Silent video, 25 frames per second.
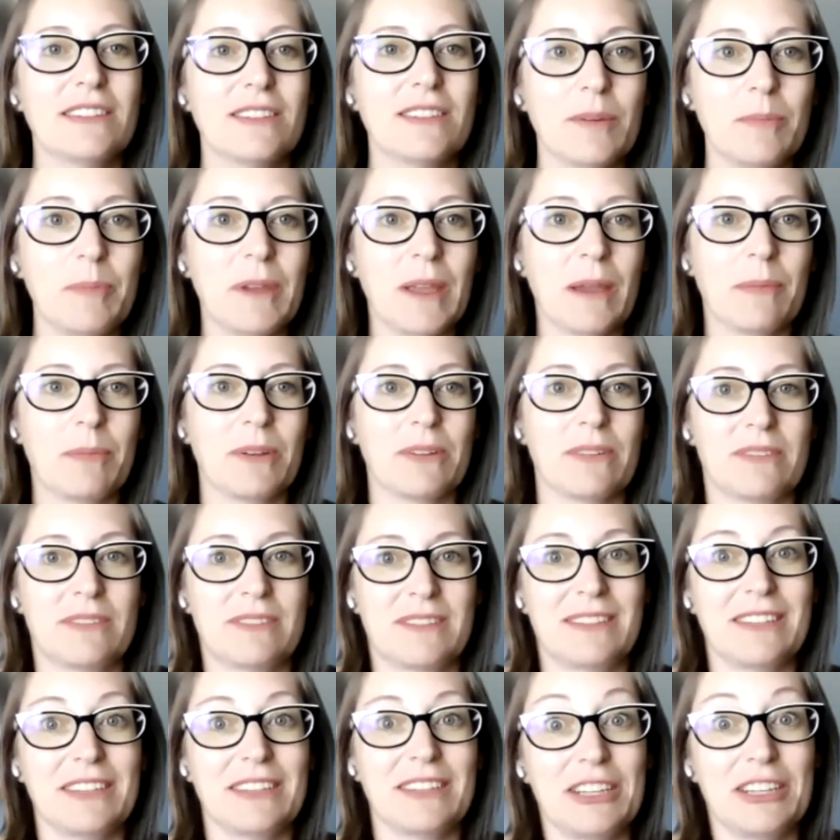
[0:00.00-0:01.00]
To be able
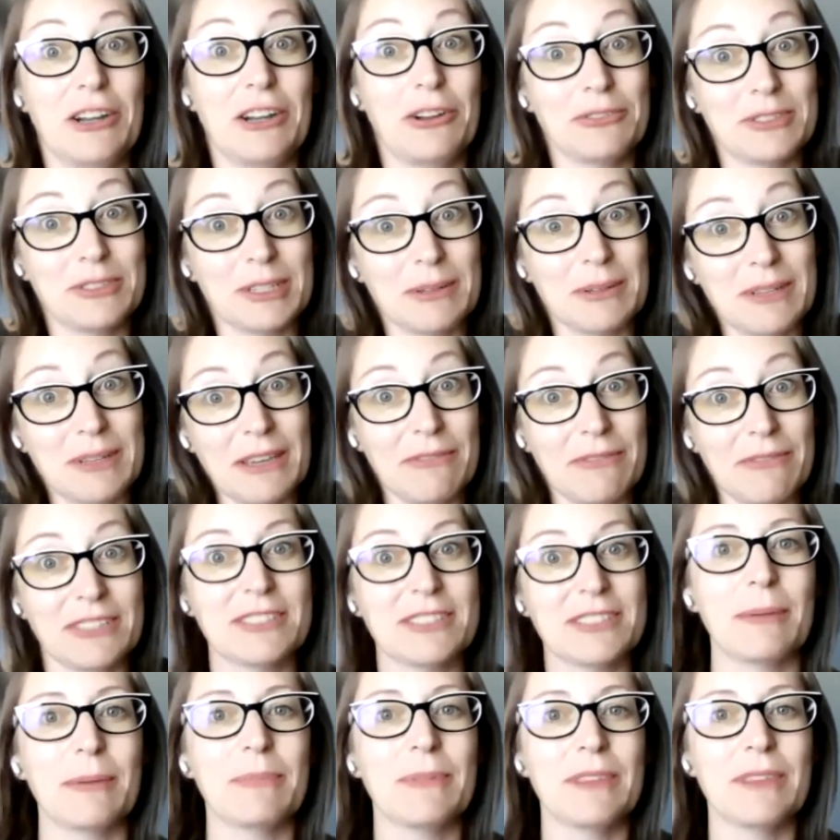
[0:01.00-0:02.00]
to, to
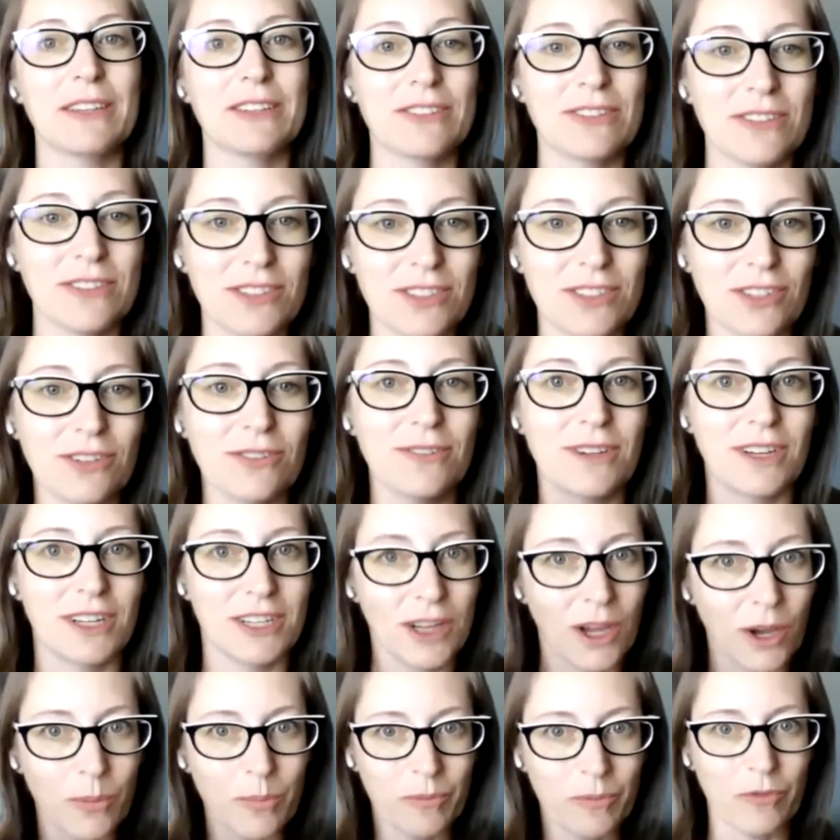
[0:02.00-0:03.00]
given something to do
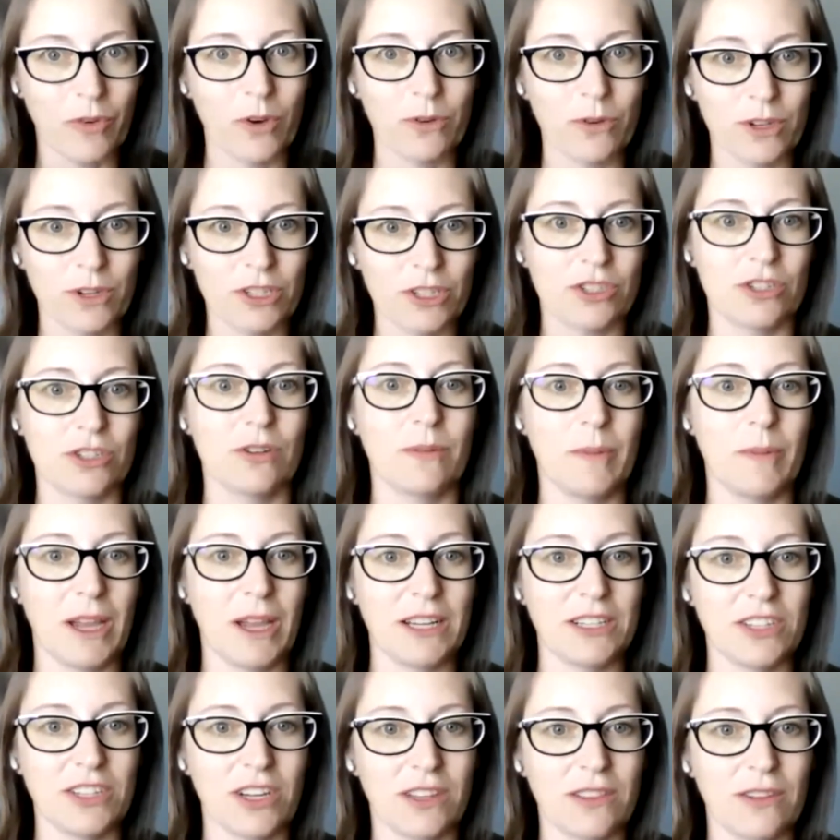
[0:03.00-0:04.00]
can help focus your
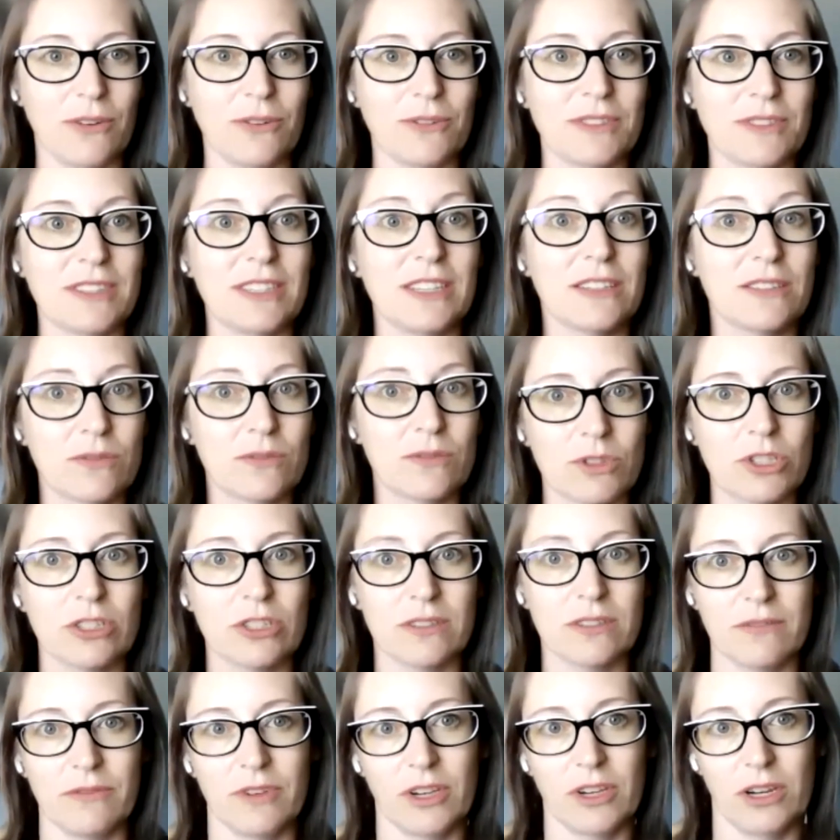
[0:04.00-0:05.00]
mind on those things, which
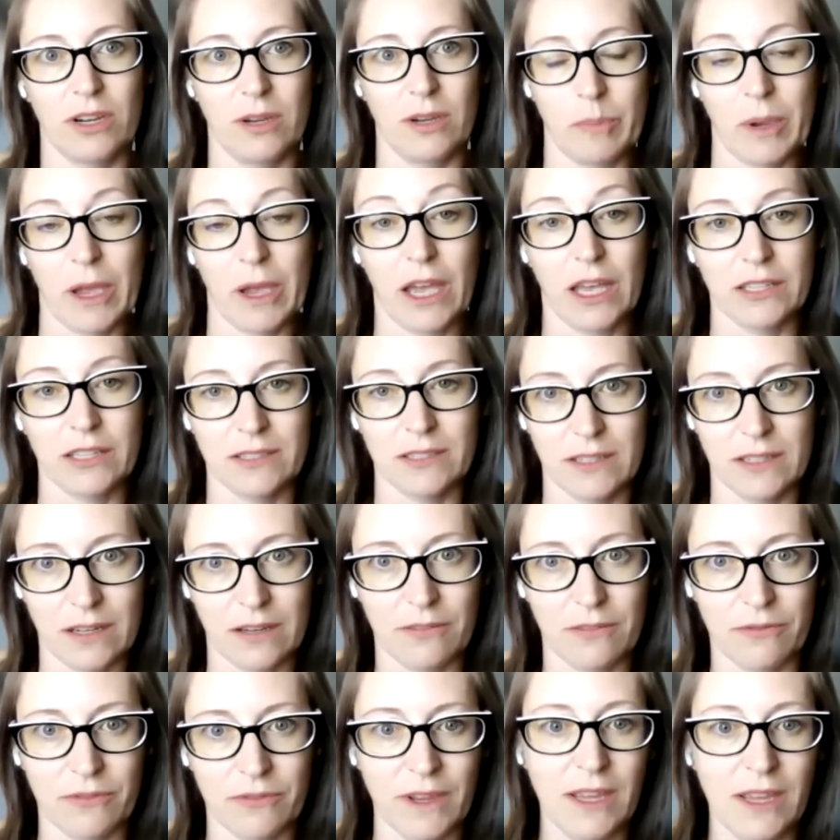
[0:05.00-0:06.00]
is a very
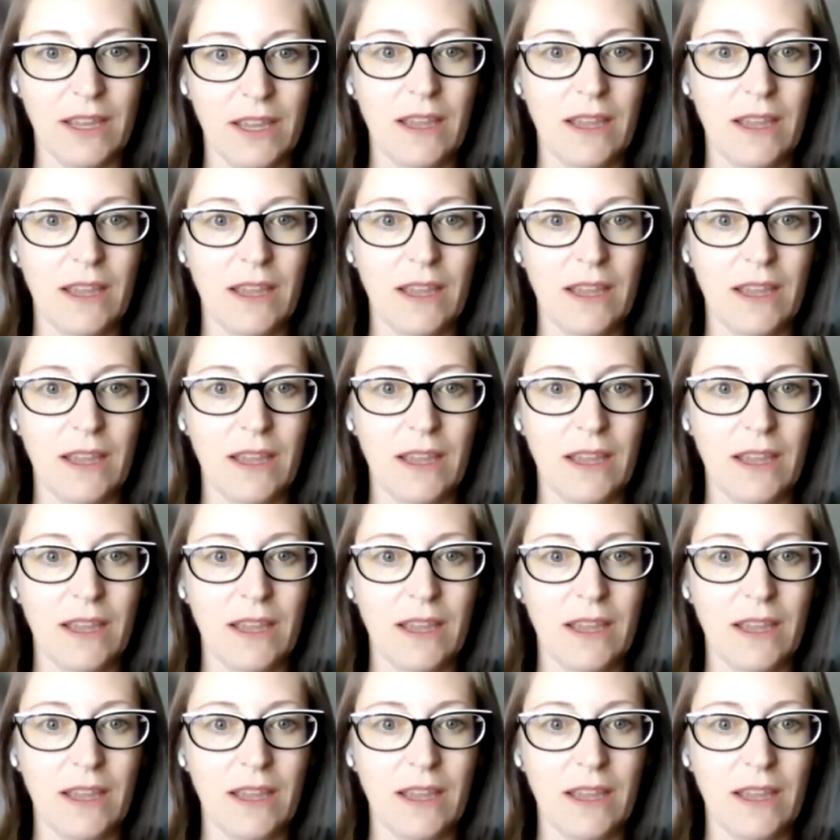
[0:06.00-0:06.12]
positive